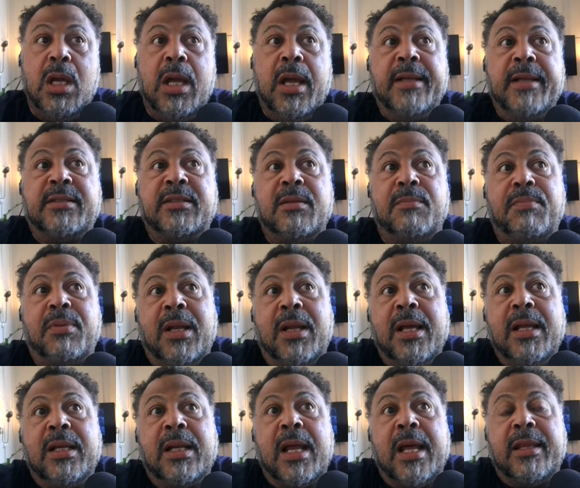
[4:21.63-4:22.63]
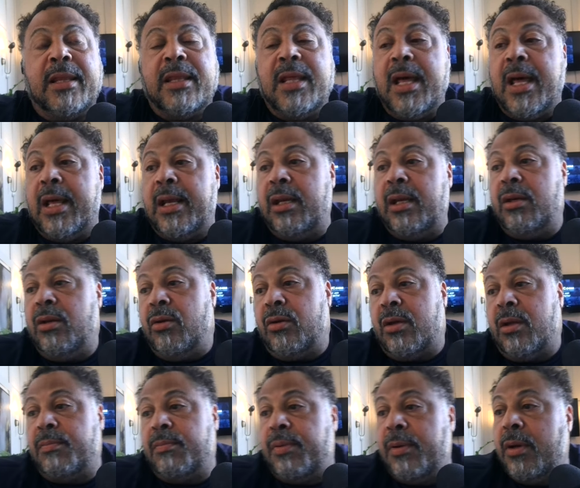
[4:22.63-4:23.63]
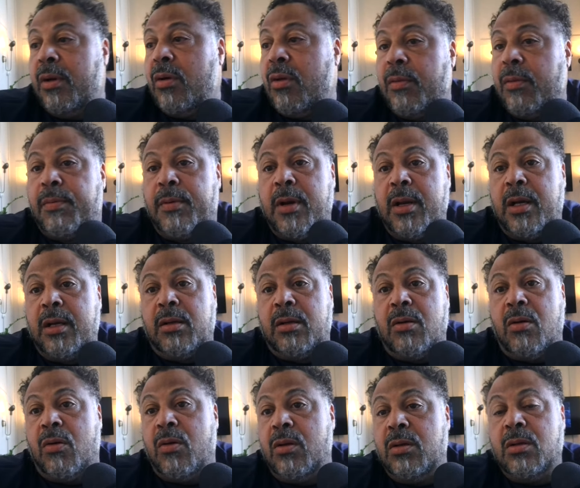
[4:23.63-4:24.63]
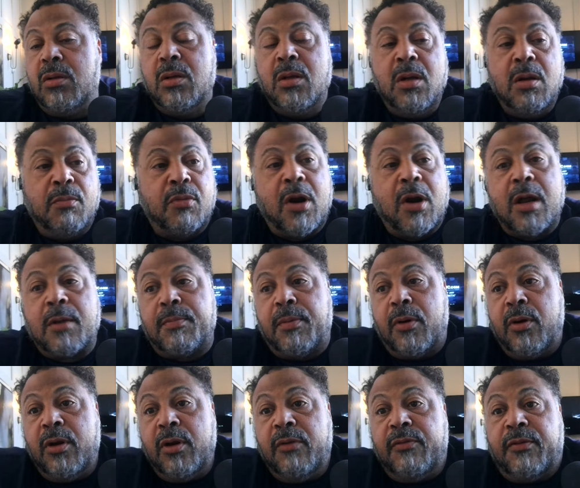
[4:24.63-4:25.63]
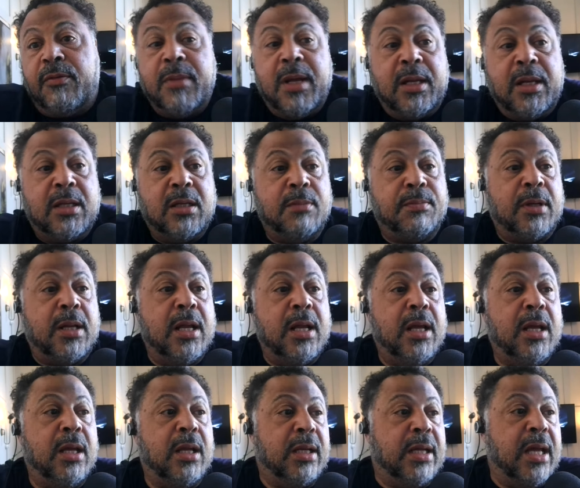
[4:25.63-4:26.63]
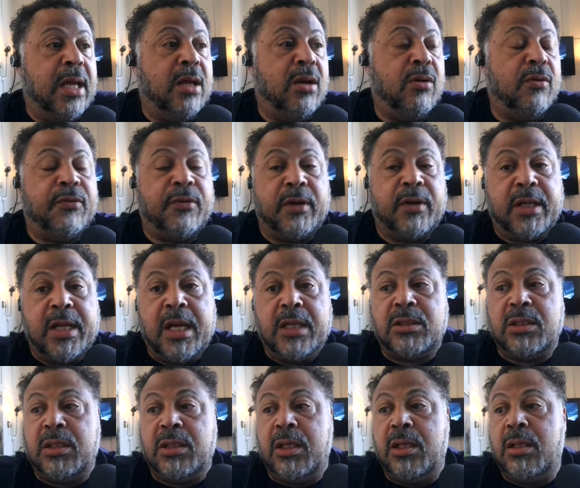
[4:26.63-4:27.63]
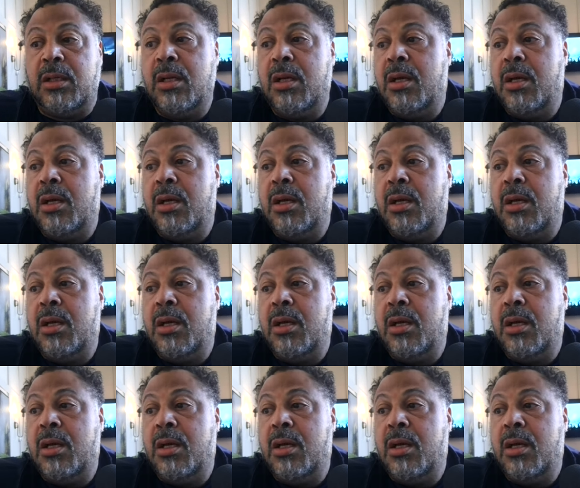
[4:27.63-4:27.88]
It's a play like that, and you can put all the credit on Brock Purdy for making the play and Kittle for catching it,